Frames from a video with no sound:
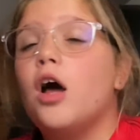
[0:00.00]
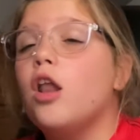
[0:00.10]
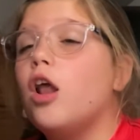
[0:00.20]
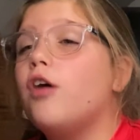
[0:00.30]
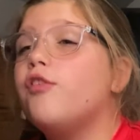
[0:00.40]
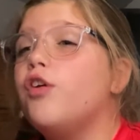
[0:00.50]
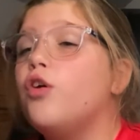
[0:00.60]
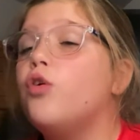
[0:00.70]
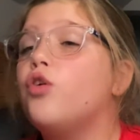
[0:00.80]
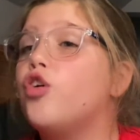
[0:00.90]
A lot of
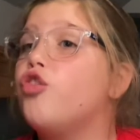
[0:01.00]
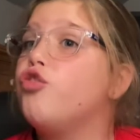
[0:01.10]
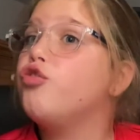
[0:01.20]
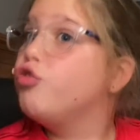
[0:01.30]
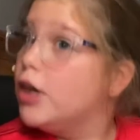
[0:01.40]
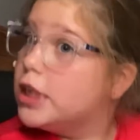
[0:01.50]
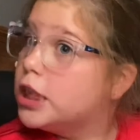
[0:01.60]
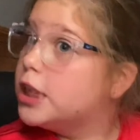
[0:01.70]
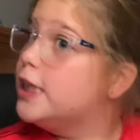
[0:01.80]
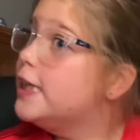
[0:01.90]
you
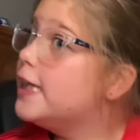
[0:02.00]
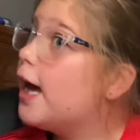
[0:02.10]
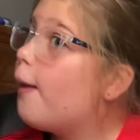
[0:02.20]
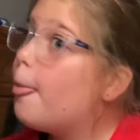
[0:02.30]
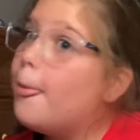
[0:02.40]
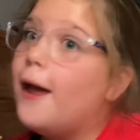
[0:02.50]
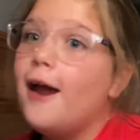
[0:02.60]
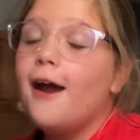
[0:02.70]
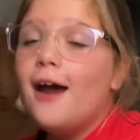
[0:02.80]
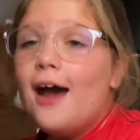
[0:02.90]
Christians out there,
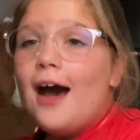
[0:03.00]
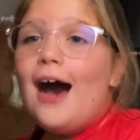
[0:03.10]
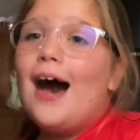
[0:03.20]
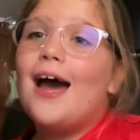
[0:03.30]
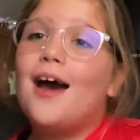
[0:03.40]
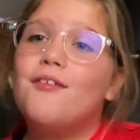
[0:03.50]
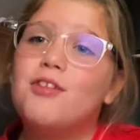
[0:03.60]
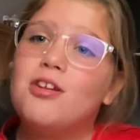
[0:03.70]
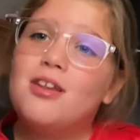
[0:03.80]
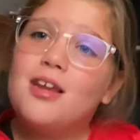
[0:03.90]
I have
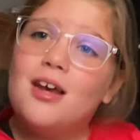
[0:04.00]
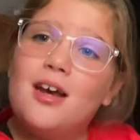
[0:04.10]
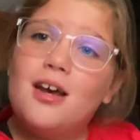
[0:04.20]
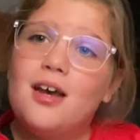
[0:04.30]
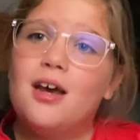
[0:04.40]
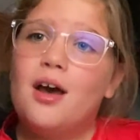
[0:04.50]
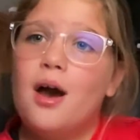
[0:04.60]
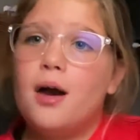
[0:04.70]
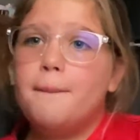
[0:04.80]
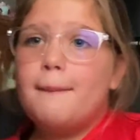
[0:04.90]
to say
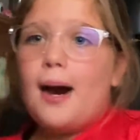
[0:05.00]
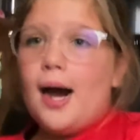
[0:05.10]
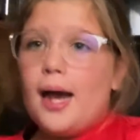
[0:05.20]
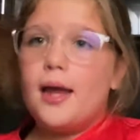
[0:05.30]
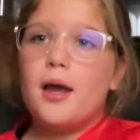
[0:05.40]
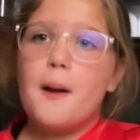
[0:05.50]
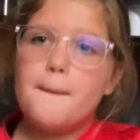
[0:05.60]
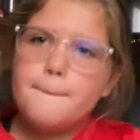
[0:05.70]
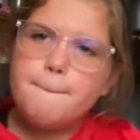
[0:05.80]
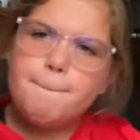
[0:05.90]
my
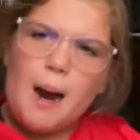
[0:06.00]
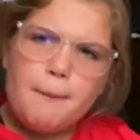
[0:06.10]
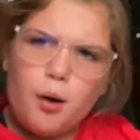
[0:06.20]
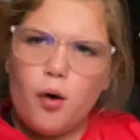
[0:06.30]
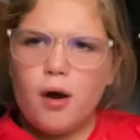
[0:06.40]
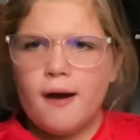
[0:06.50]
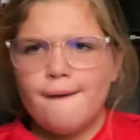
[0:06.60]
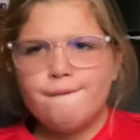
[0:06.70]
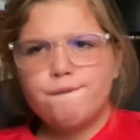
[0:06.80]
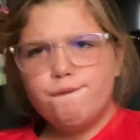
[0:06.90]
Bible
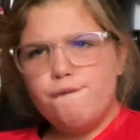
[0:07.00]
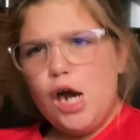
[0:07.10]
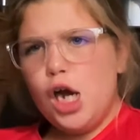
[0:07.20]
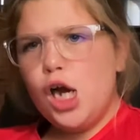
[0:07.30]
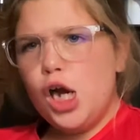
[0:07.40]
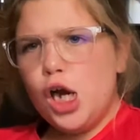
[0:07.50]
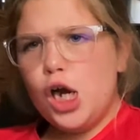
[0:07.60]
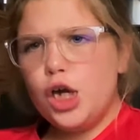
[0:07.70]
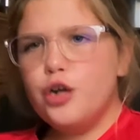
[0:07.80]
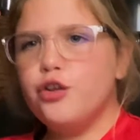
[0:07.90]

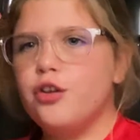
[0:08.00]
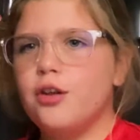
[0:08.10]
verse.